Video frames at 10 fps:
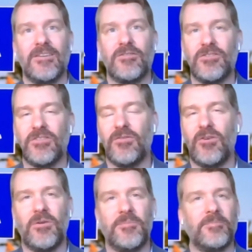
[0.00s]
First of
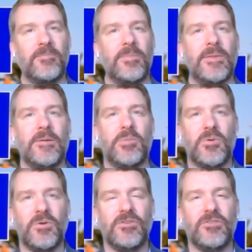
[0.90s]
all,
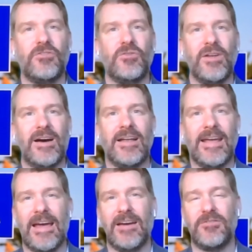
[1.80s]
employers do not
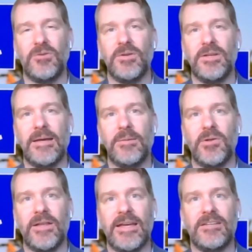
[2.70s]
have to
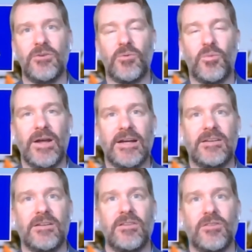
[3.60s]
enable a
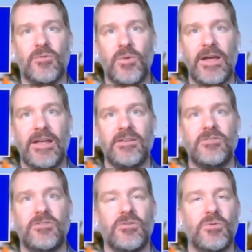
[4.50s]
direct threat
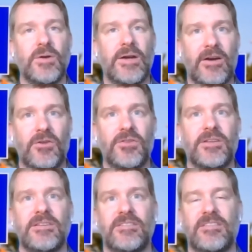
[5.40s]
to health
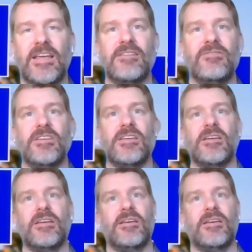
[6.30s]
and safety.